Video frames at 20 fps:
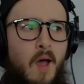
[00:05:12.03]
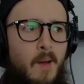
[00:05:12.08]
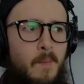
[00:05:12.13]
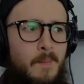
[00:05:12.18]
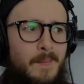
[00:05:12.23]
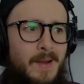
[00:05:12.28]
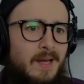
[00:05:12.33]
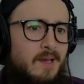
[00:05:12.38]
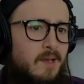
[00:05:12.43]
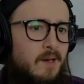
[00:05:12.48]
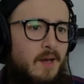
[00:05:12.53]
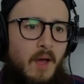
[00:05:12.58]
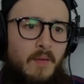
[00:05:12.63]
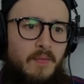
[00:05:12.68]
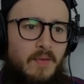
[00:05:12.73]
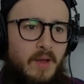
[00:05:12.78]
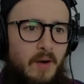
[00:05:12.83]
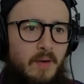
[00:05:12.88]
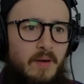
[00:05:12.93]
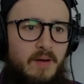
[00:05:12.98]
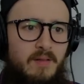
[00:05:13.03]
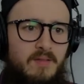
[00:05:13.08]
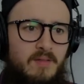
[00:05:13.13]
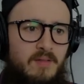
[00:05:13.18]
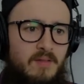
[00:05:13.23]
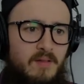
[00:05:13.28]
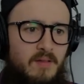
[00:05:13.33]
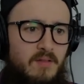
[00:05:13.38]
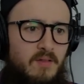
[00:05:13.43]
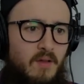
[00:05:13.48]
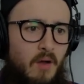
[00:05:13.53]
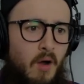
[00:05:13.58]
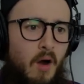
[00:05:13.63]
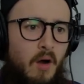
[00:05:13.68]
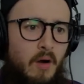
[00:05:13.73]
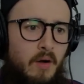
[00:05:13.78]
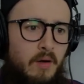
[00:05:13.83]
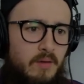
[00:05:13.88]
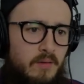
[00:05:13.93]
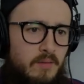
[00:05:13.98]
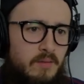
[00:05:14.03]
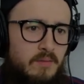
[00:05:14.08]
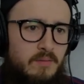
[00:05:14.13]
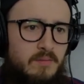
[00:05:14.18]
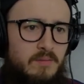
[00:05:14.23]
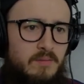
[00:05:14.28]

make it out there. It's a hard